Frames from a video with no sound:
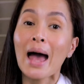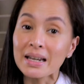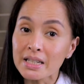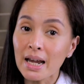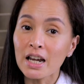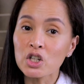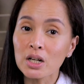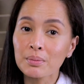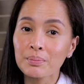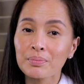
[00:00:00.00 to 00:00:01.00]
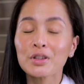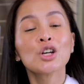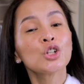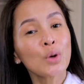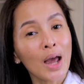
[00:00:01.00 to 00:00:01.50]
anti-aging
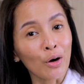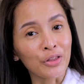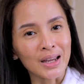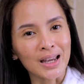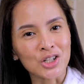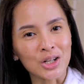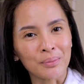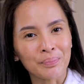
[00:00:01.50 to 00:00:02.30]
to healthy aging.